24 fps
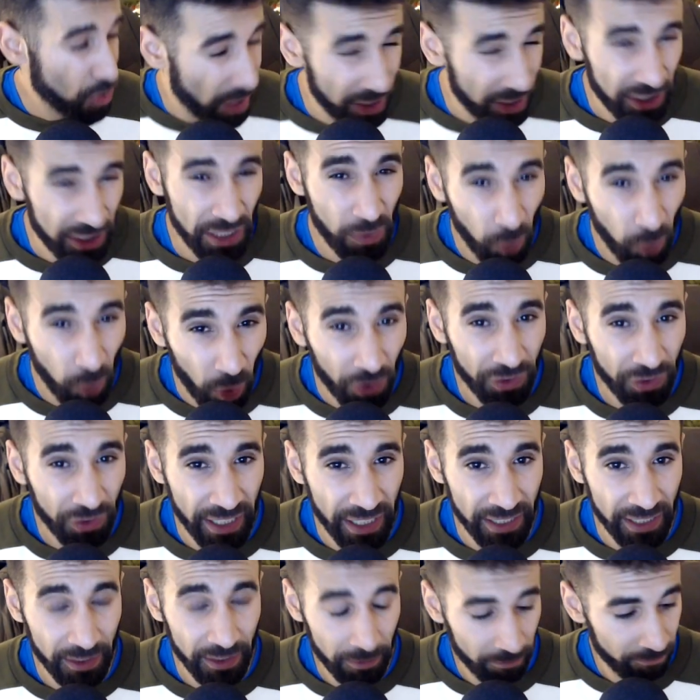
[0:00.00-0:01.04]
you actually want
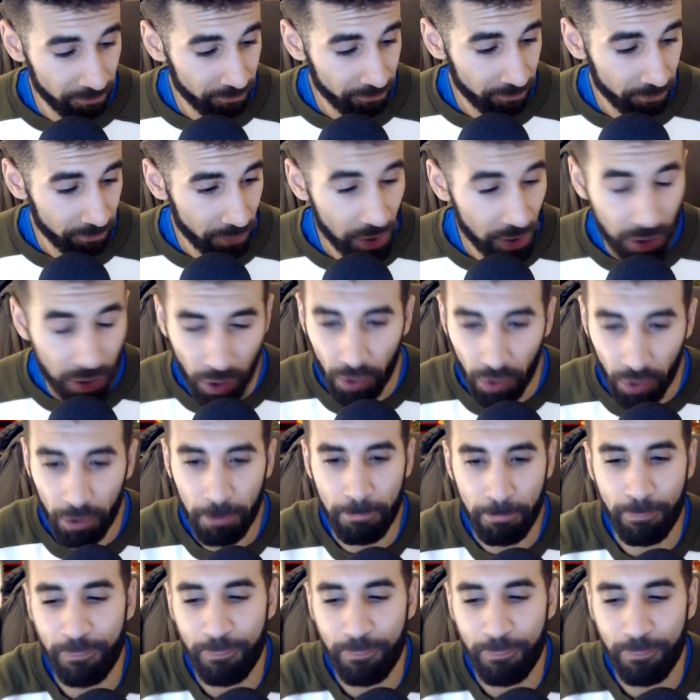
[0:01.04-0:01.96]
that? So,